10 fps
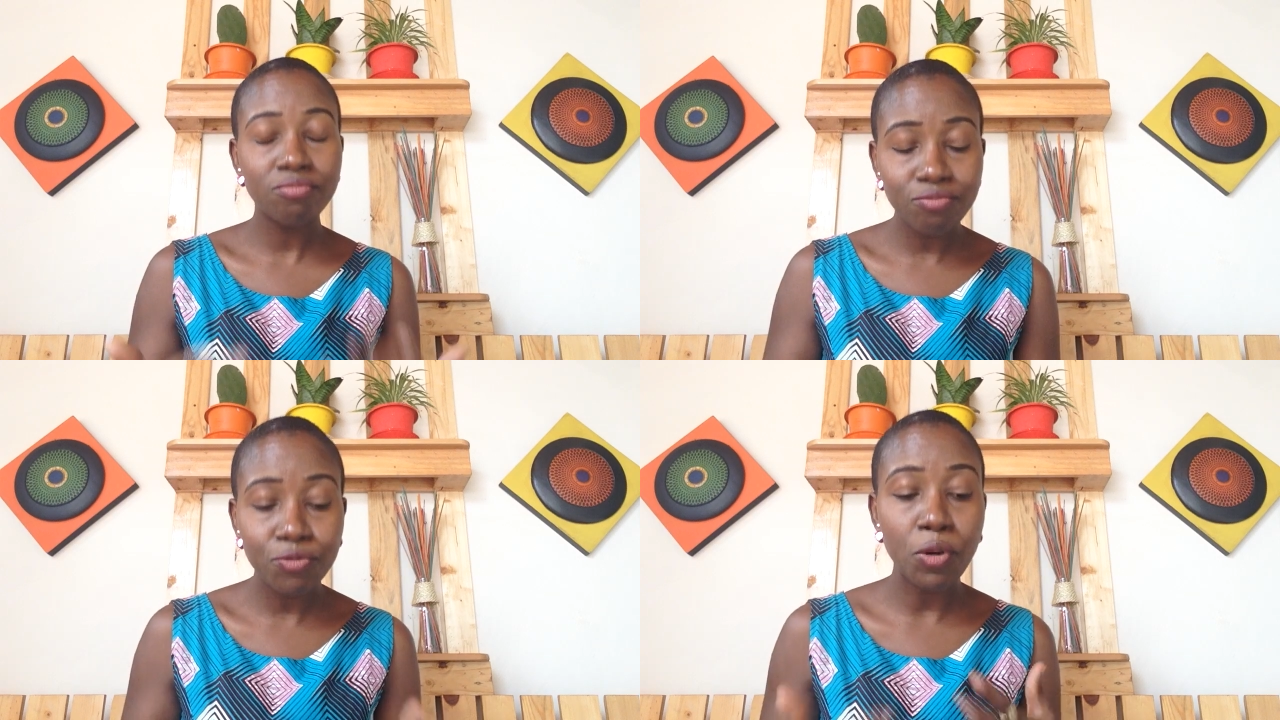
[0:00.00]

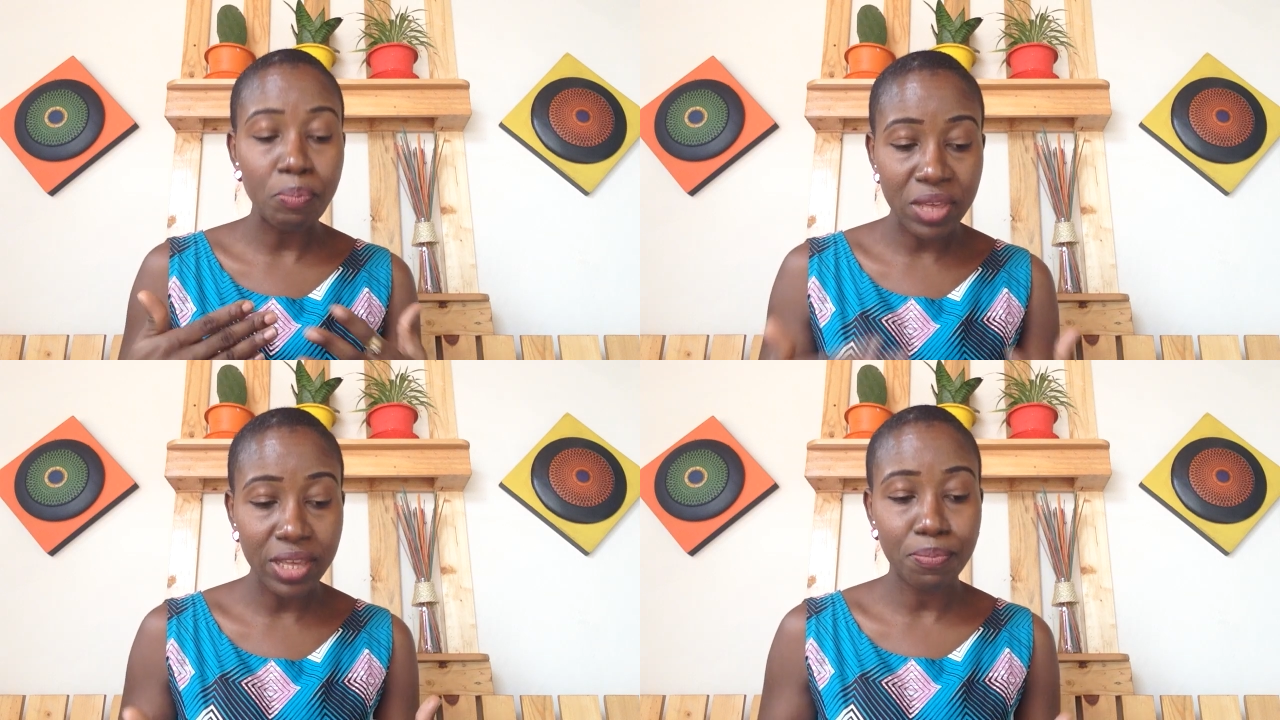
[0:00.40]
for
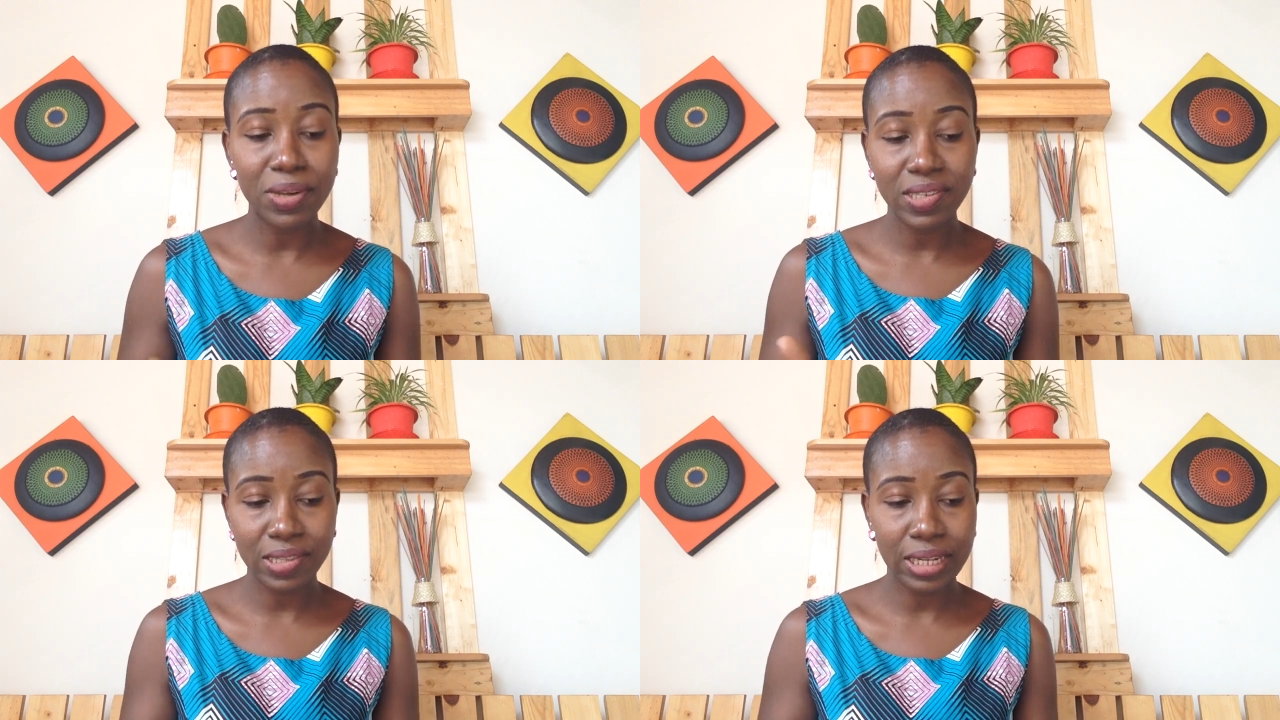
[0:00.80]
me
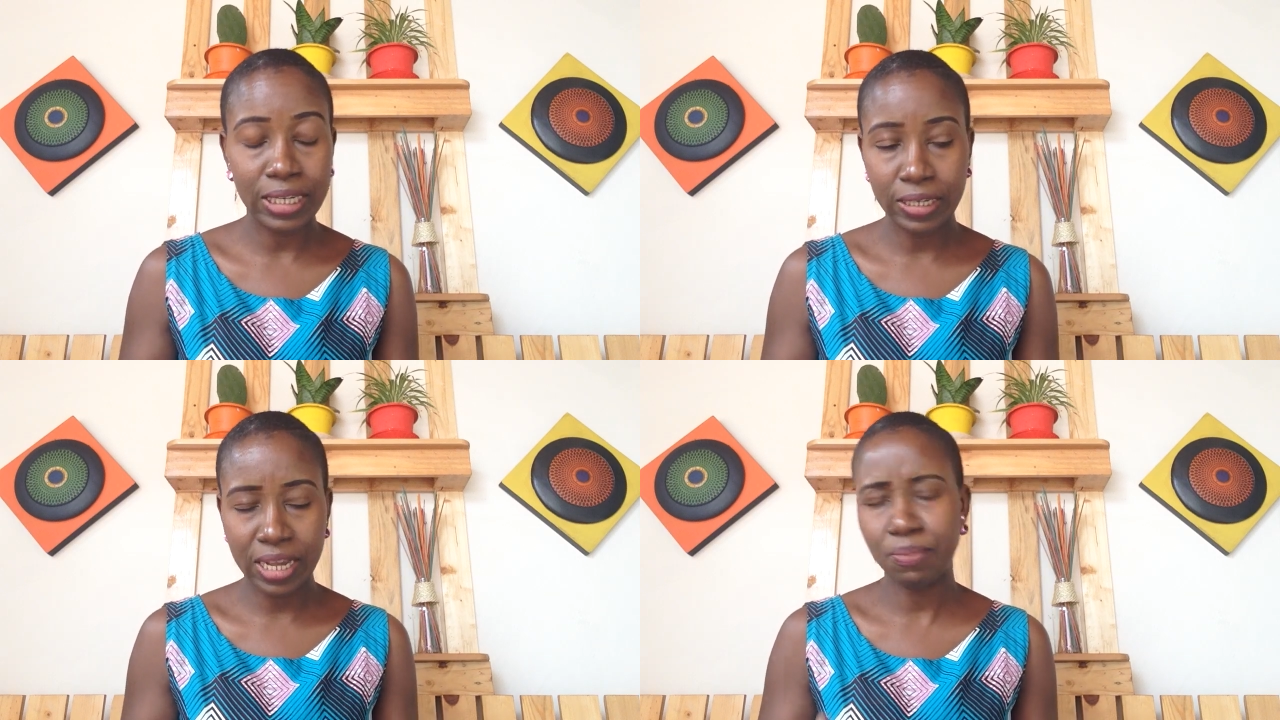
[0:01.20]

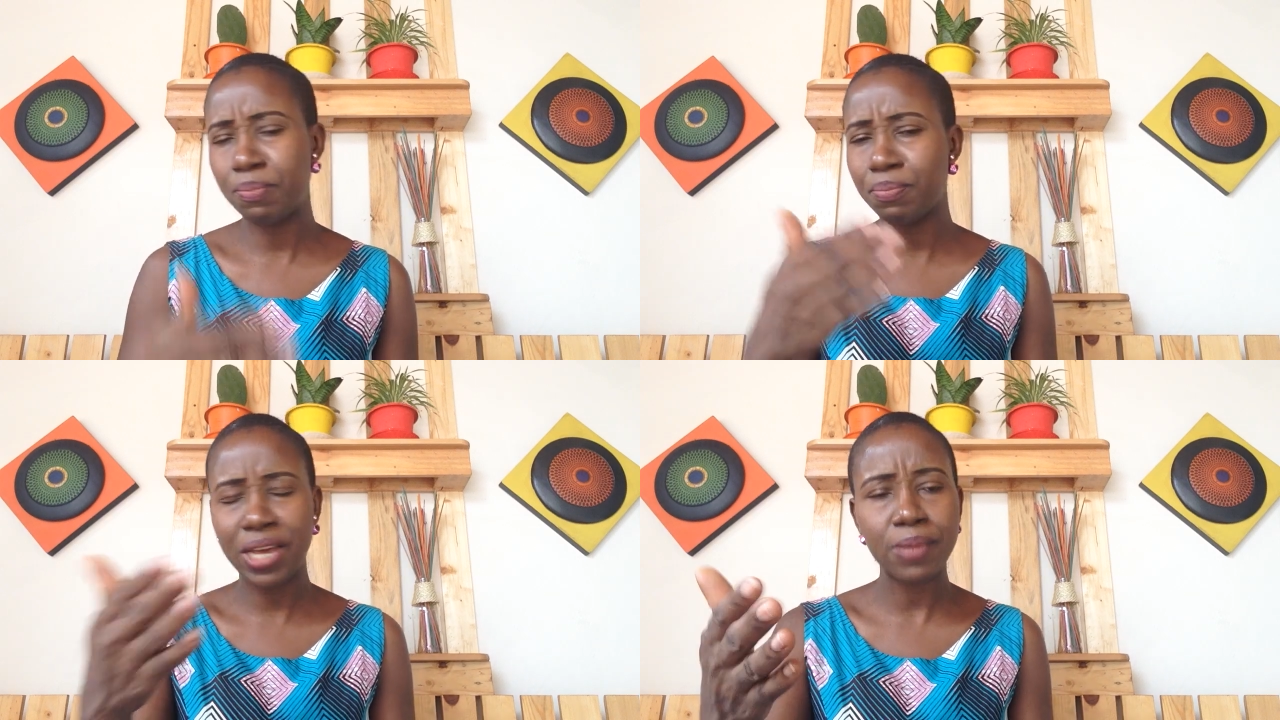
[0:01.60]
personally, and
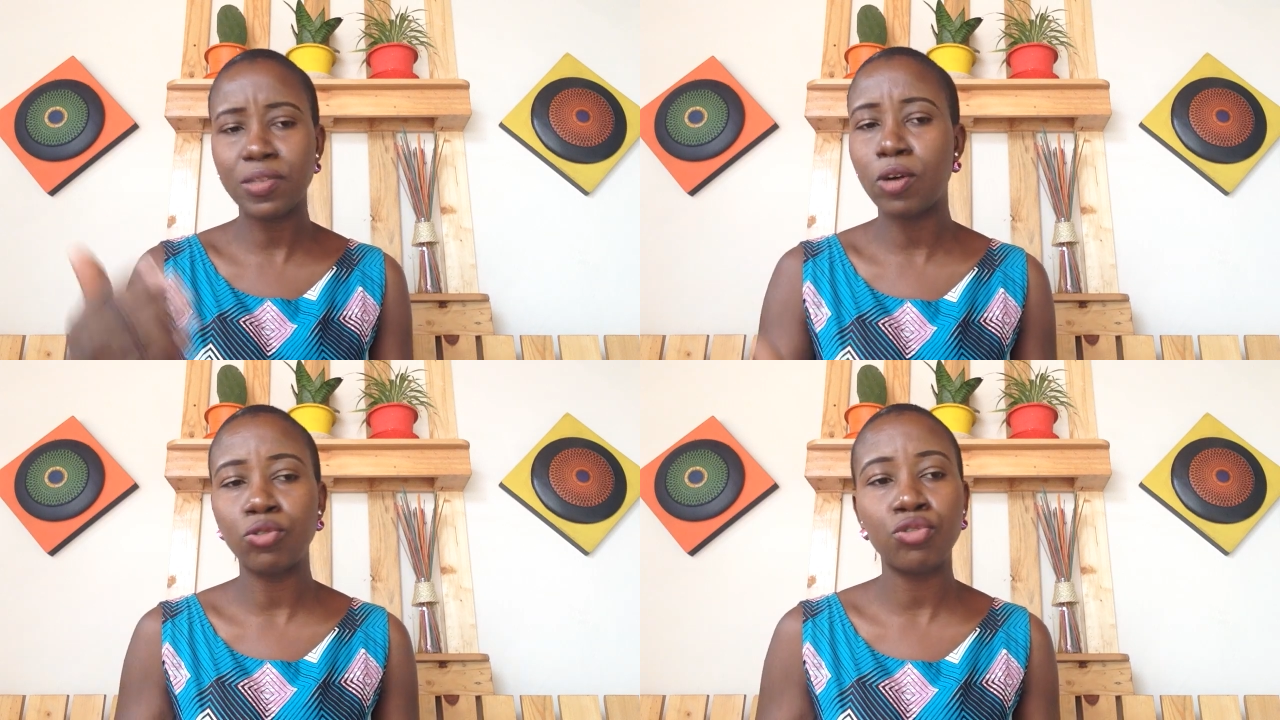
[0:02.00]
perhaps
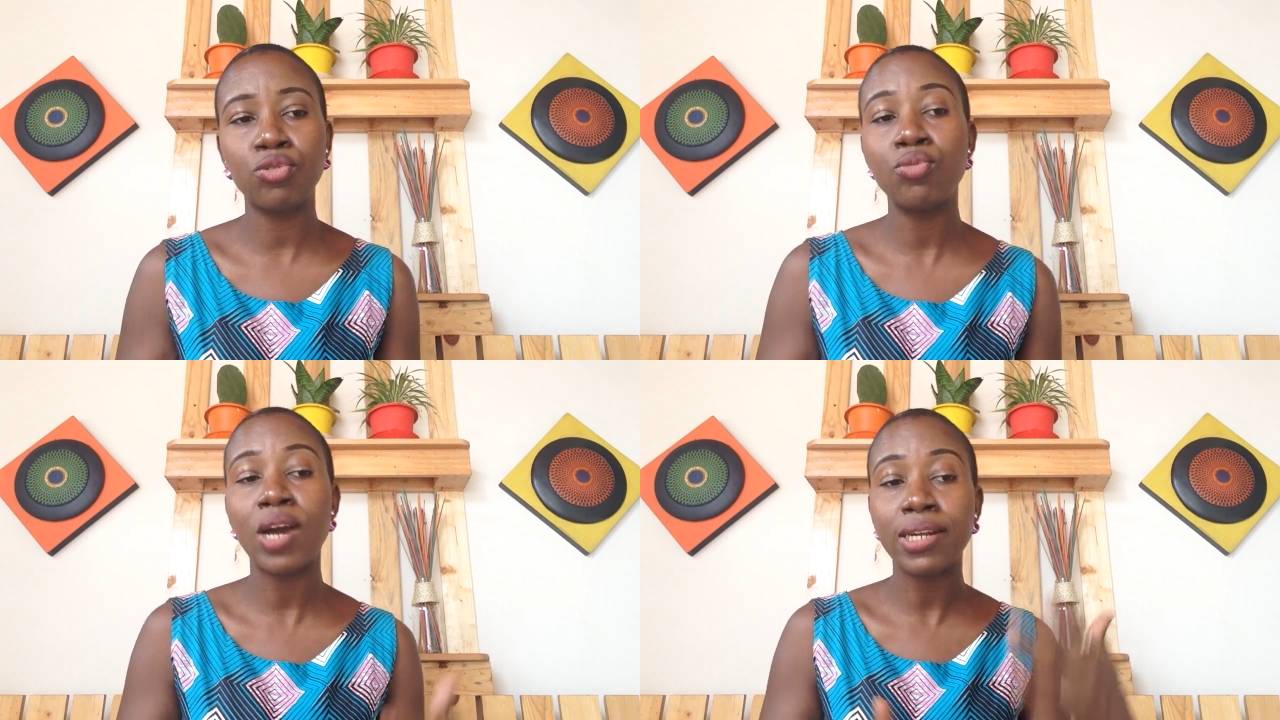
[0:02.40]
I'll
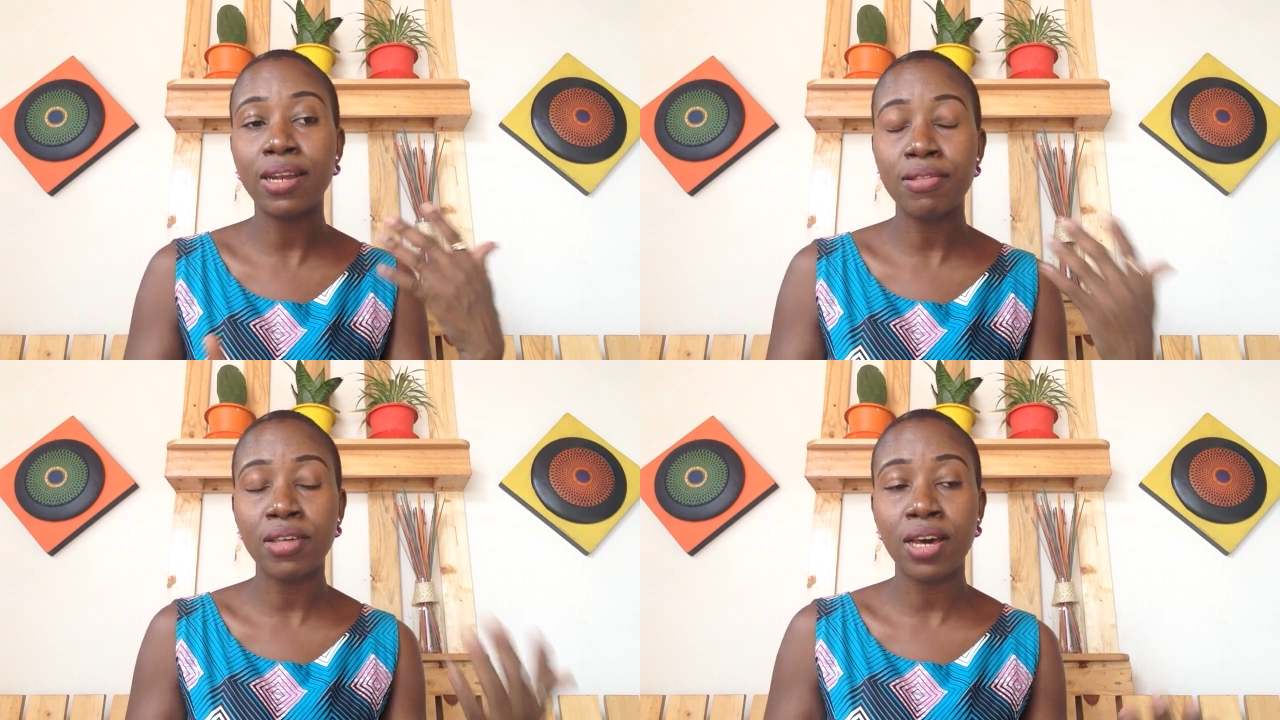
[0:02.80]
do
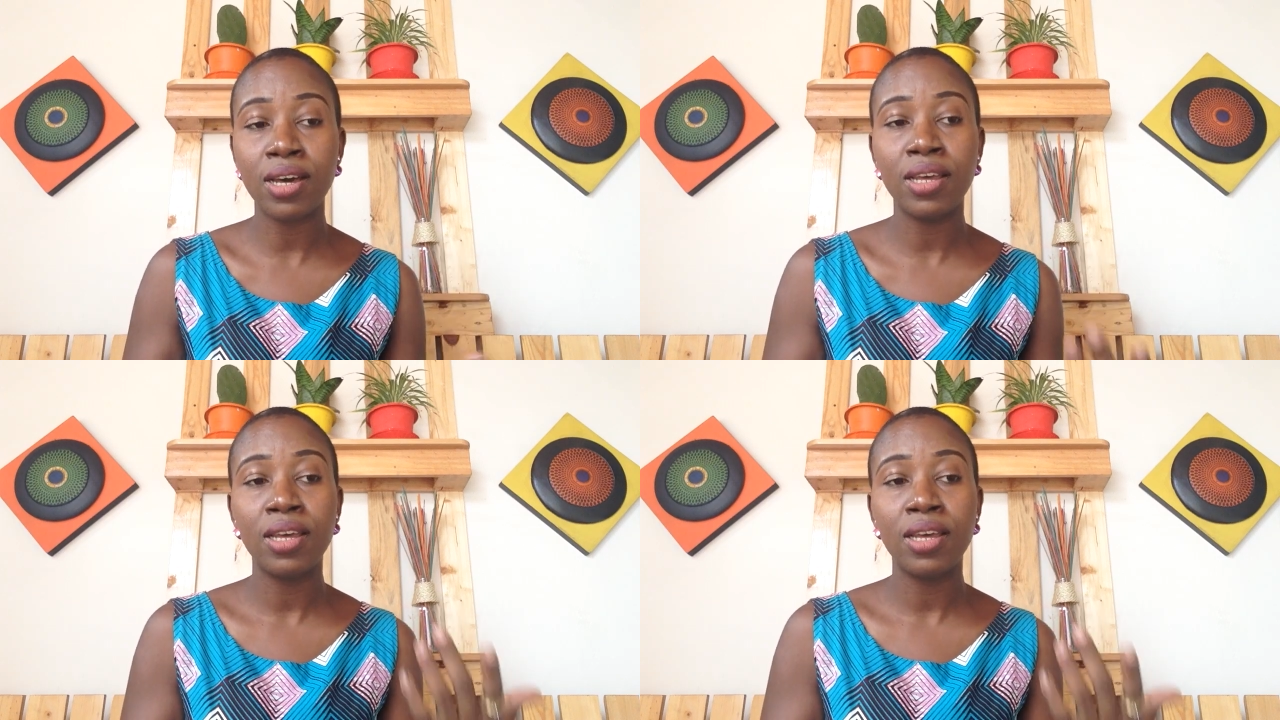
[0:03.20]
another